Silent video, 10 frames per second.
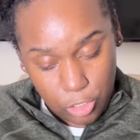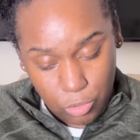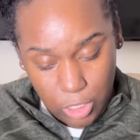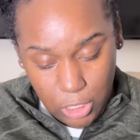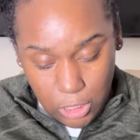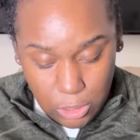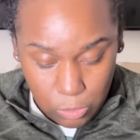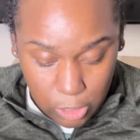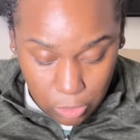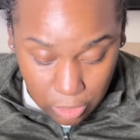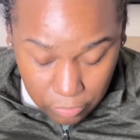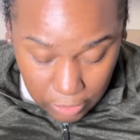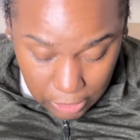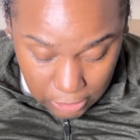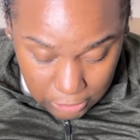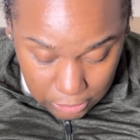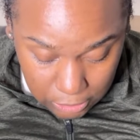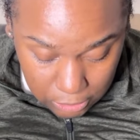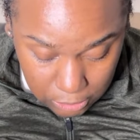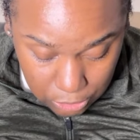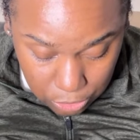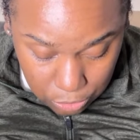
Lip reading: You can need to work on your finances.